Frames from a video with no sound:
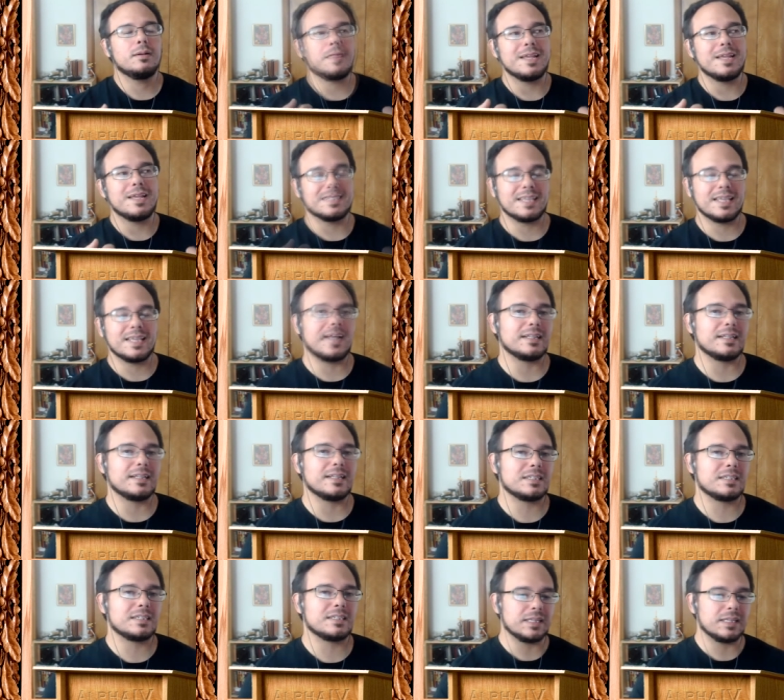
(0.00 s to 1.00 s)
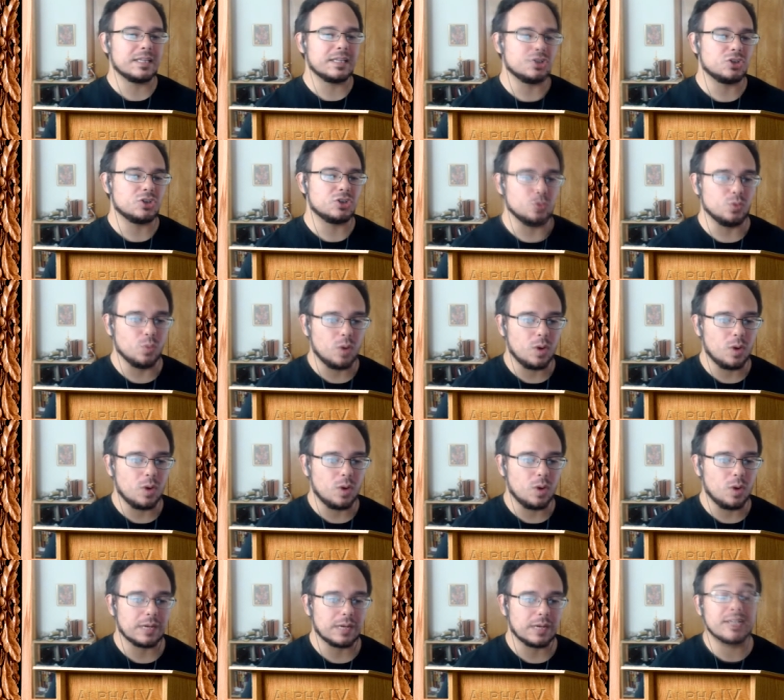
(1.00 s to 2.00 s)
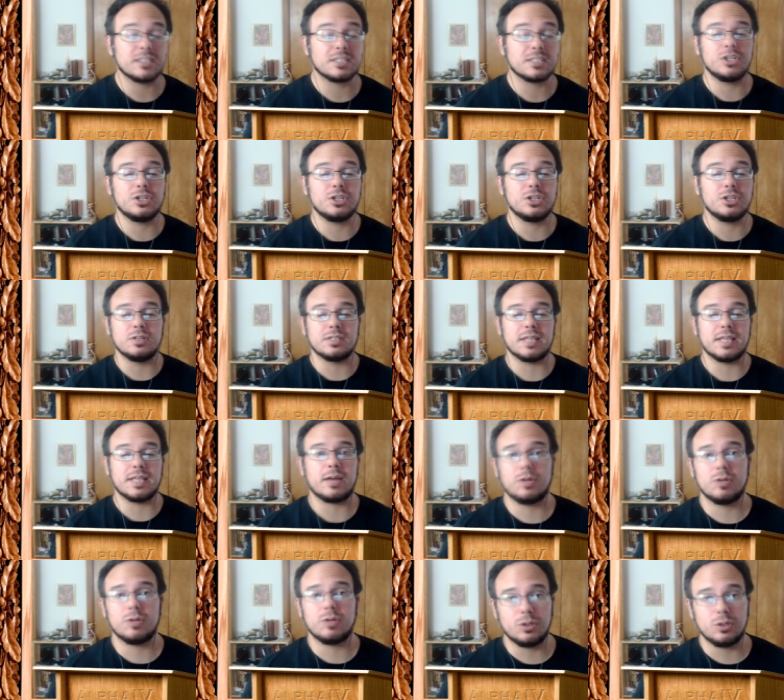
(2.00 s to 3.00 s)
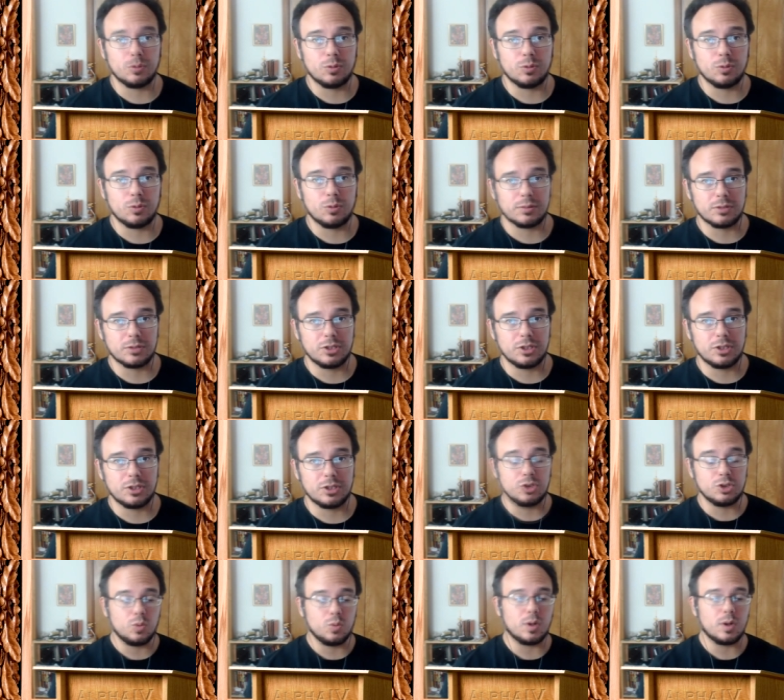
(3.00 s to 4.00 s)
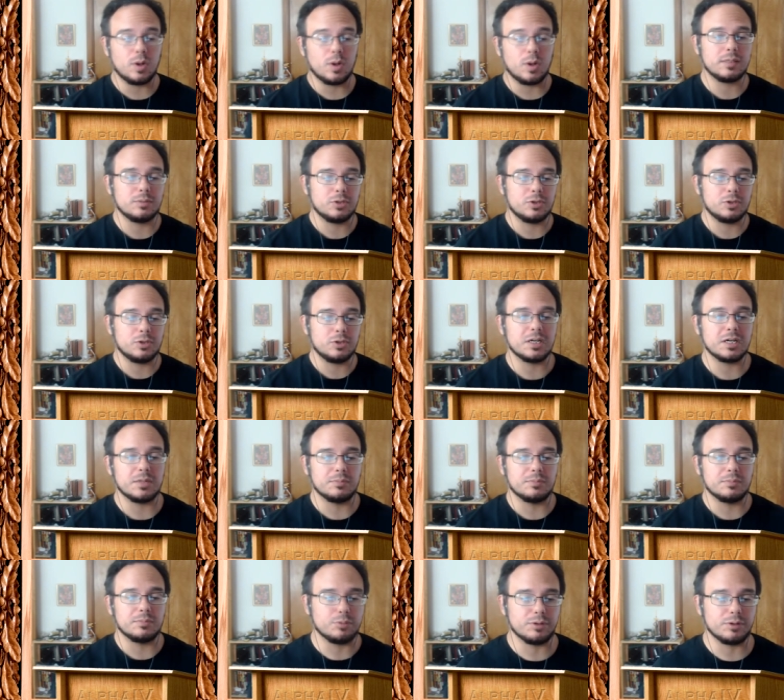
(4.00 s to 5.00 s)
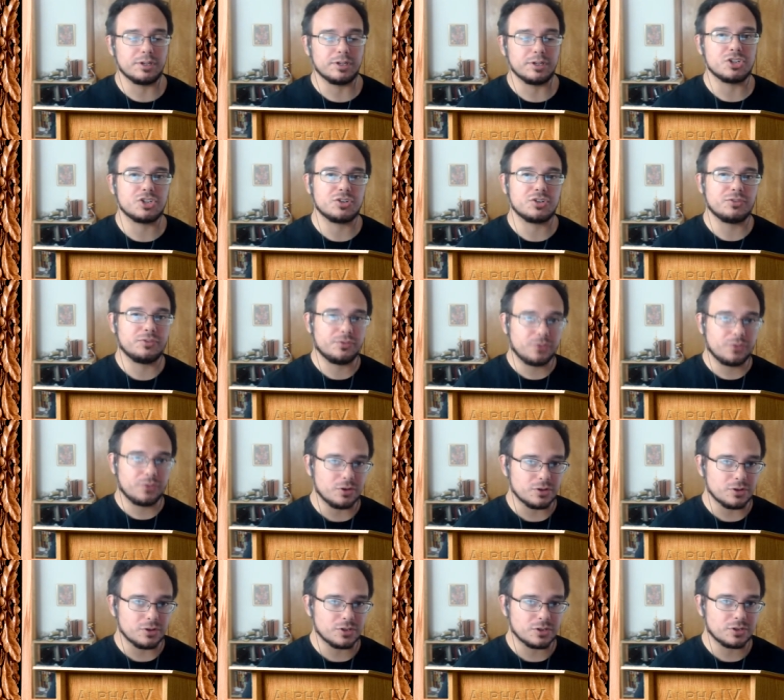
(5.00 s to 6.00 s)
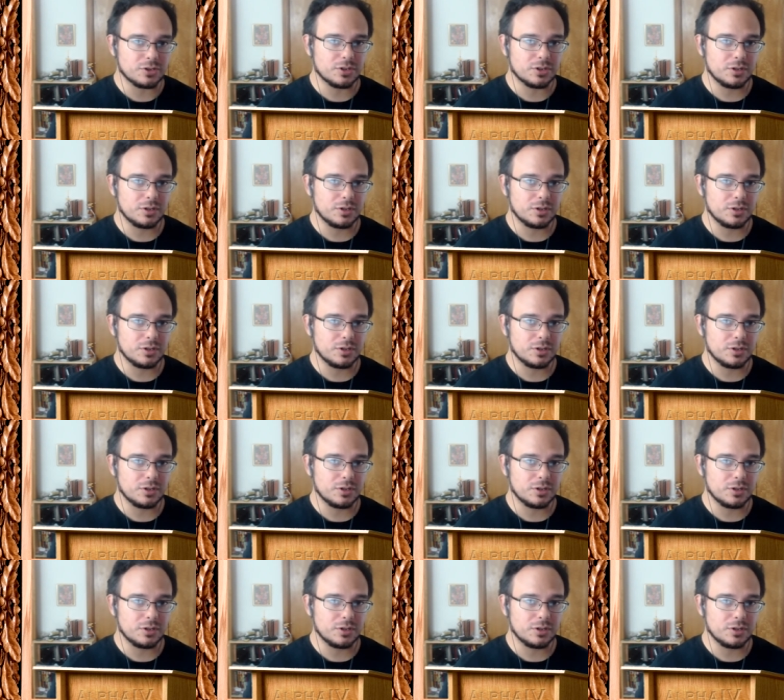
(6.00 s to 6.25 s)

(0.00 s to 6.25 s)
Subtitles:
is that something that you want? I'm asking you, is that what you would want to do? Would you want them to become British first?